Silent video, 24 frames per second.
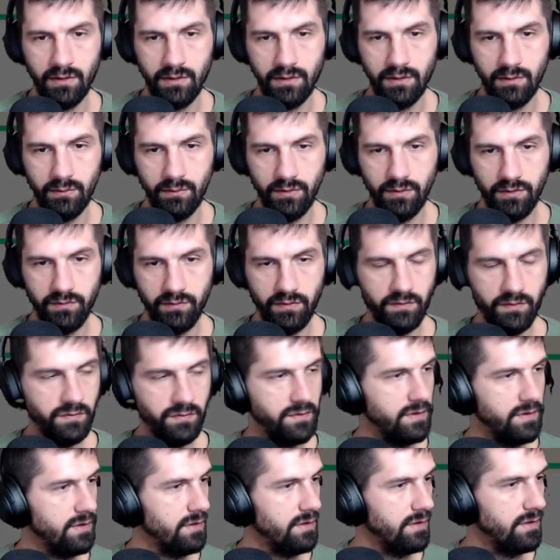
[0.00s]
What's
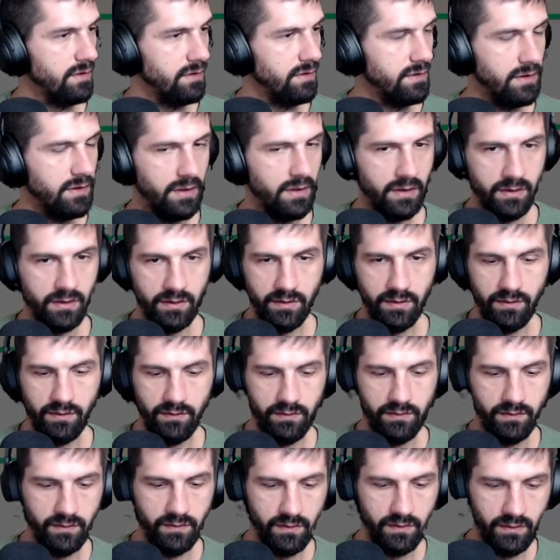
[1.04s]
$50?
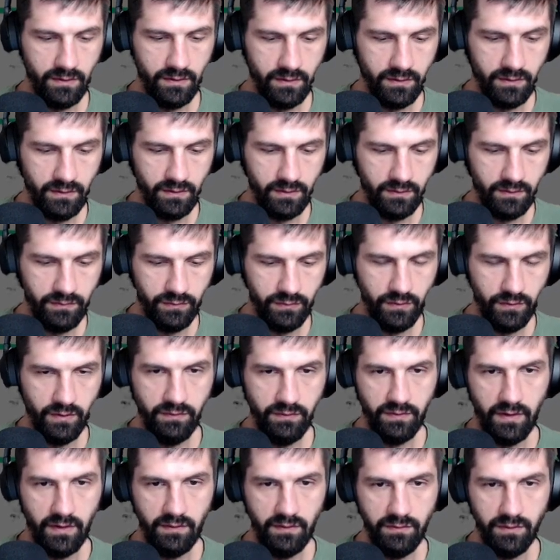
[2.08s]
Uh,
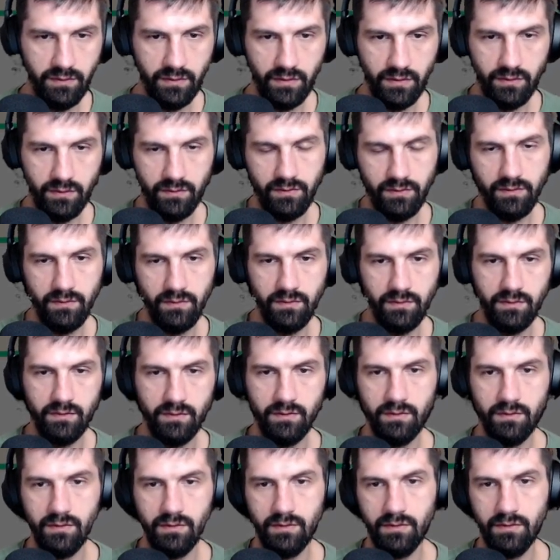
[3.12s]
45 euros?
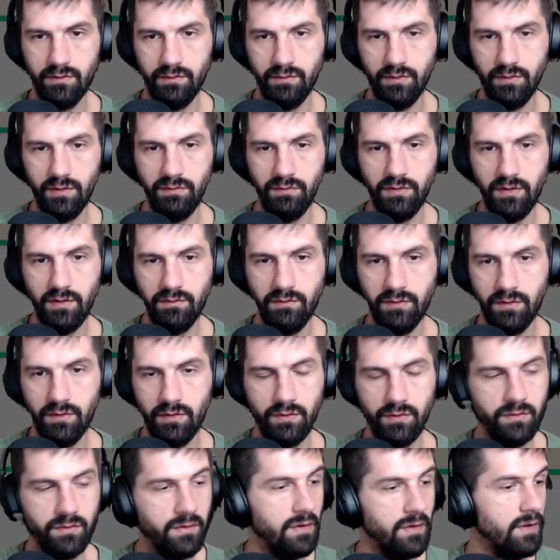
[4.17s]
45
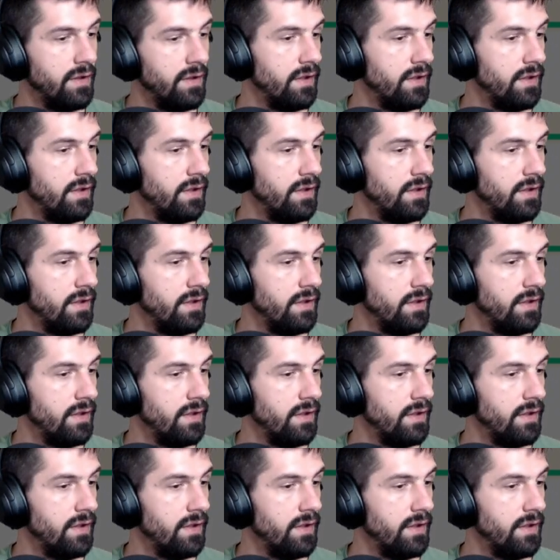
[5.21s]
euros.